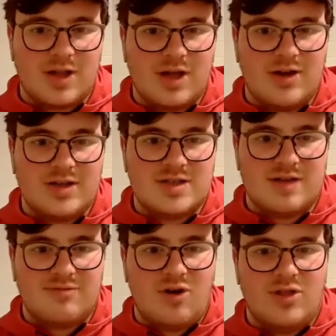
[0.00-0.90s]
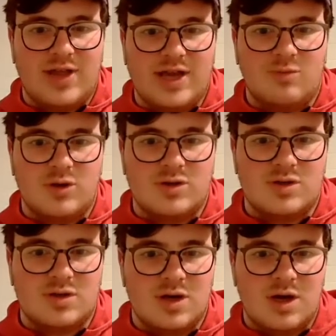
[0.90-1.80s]
honest, I thought they
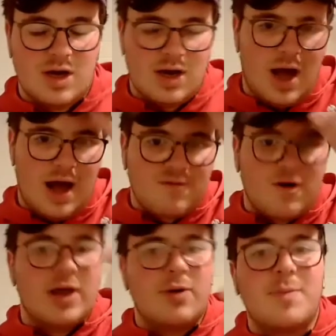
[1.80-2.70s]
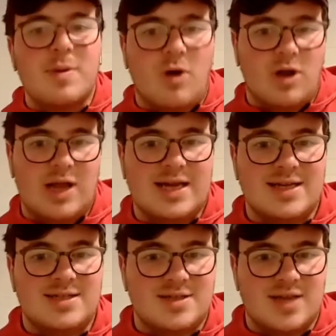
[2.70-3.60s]
would be more
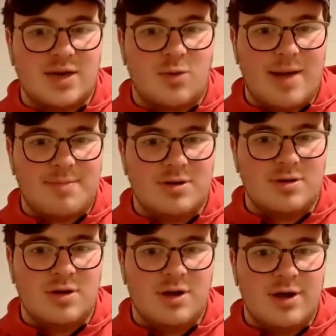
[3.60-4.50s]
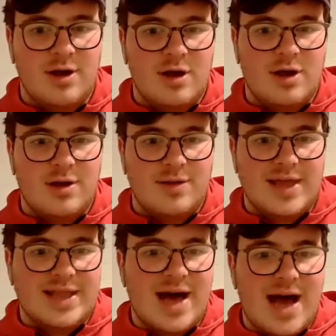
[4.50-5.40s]
likely to take a weapon
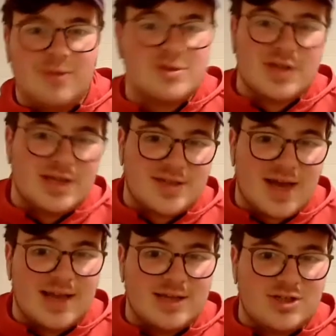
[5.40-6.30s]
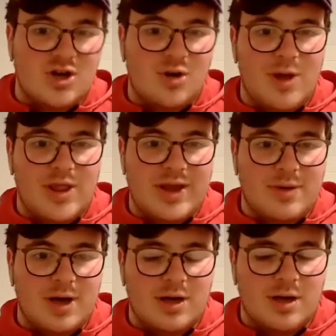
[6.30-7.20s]
than that. I wasn't entirely sure what they
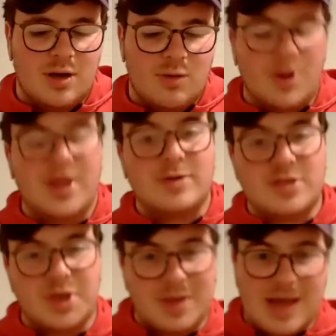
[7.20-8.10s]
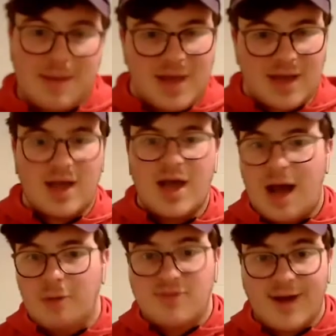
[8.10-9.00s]
were doing with that pick.
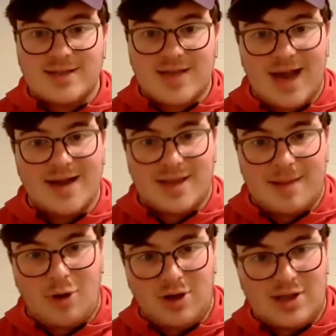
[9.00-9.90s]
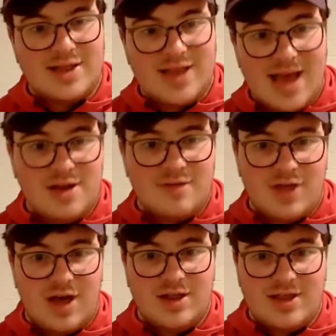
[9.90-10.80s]
I was very tired at that point. Like the end of
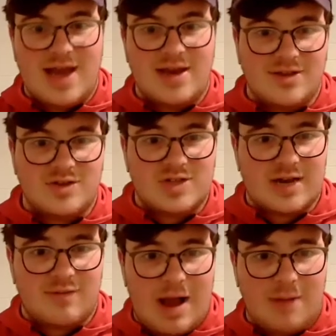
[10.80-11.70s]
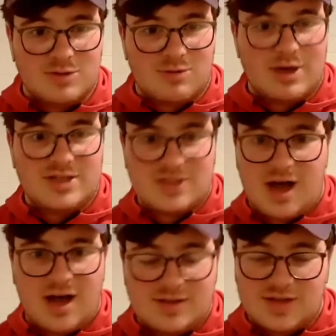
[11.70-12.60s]
the second round was really
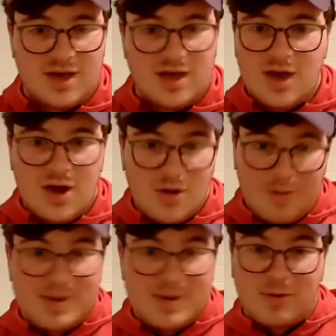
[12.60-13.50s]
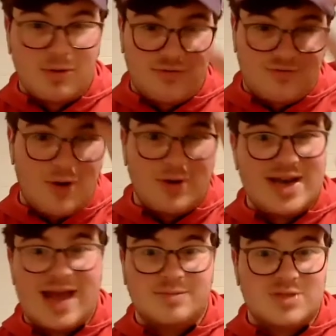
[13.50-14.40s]
starting to when people were
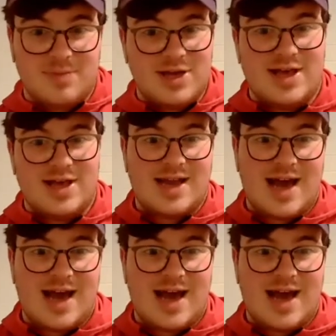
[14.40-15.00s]
throwing names at me that